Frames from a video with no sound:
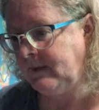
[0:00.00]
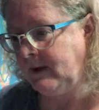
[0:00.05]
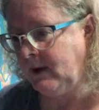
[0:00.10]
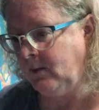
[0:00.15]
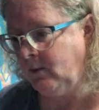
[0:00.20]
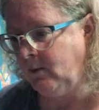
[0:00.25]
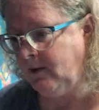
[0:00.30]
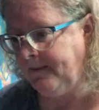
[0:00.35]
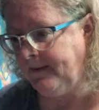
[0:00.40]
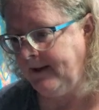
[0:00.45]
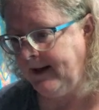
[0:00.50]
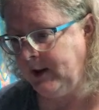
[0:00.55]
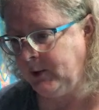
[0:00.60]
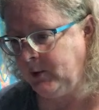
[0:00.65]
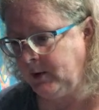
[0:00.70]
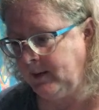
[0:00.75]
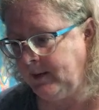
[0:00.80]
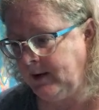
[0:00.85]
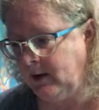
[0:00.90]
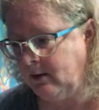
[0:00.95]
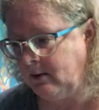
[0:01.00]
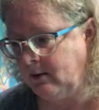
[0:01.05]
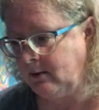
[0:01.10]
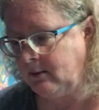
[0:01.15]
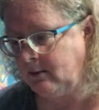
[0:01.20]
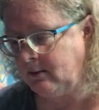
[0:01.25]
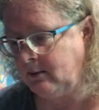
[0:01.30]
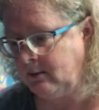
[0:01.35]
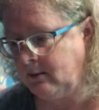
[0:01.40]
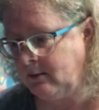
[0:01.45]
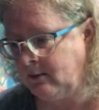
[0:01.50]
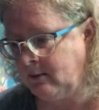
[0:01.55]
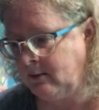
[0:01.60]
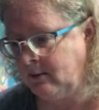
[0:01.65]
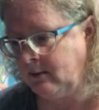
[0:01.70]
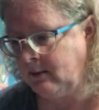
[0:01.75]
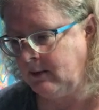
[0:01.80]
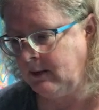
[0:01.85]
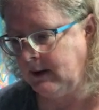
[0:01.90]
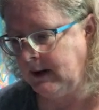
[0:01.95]
What page were we on?
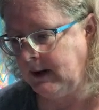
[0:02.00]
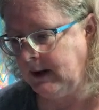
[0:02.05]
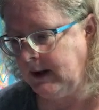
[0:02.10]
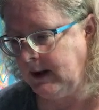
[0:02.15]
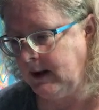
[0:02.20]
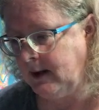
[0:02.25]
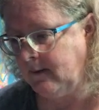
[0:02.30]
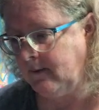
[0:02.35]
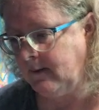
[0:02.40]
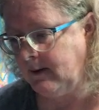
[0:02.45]
Here.